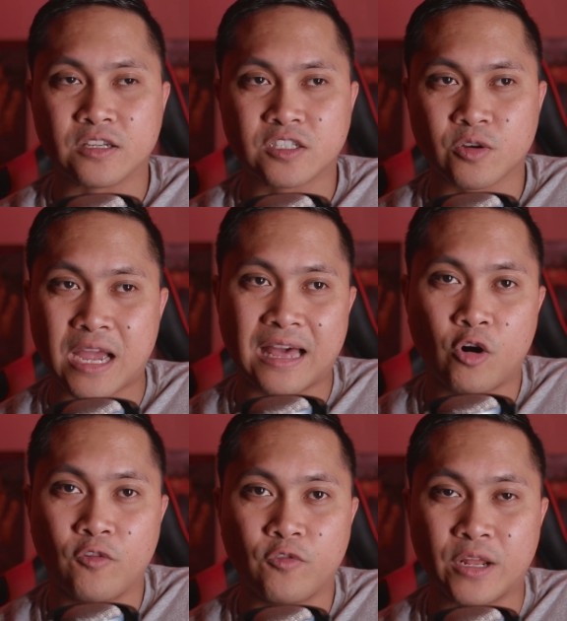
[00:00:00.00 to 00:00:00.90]
So yeah,
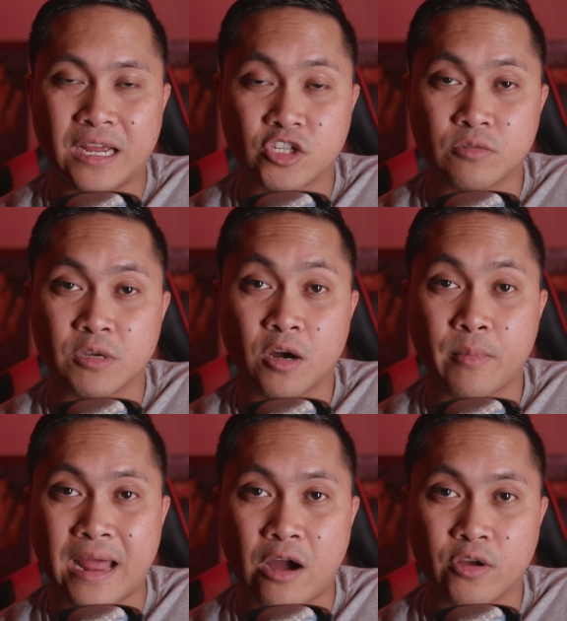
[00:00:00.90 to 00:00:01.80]
hopefully that should be
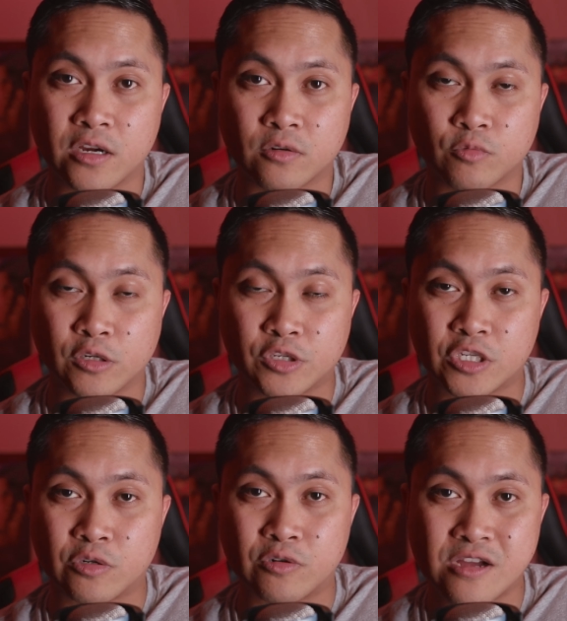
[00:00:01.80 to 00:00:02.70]
coming out here real
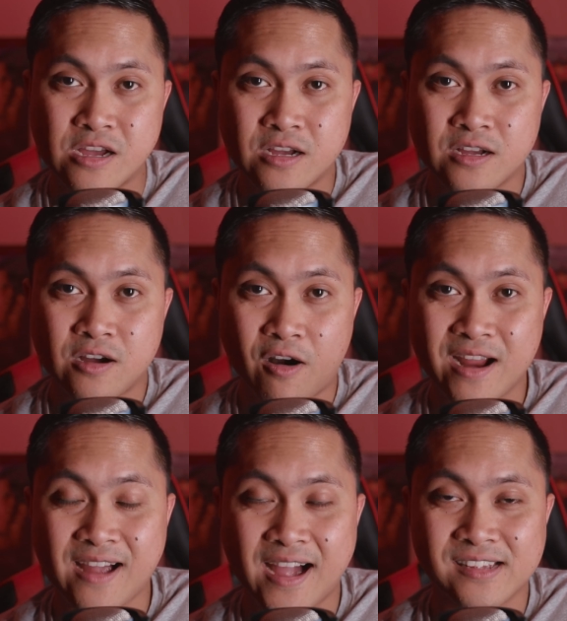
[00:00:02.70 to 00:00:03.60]
soon.
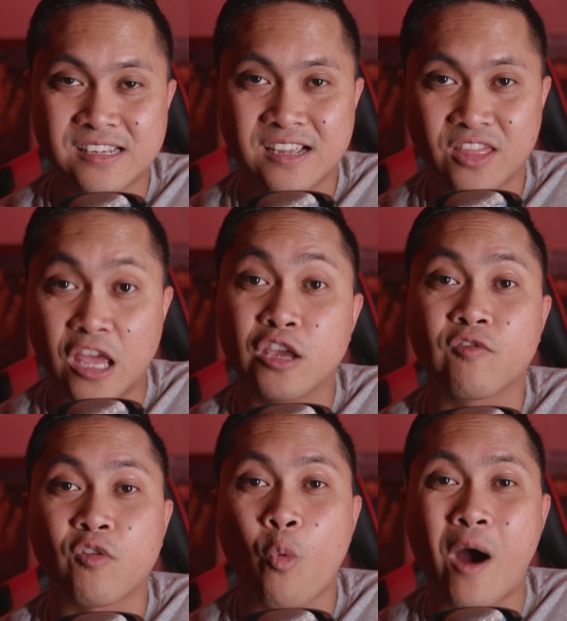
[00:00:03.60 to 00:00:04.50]
Alright guys, thank you
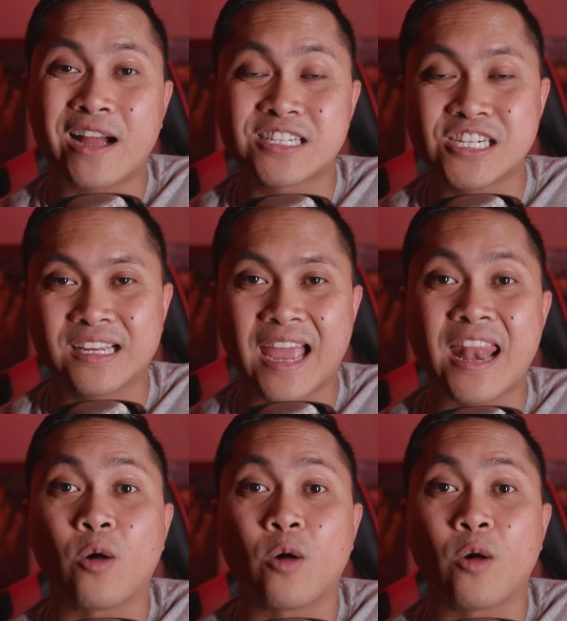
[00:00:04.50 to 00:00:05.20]
for watching and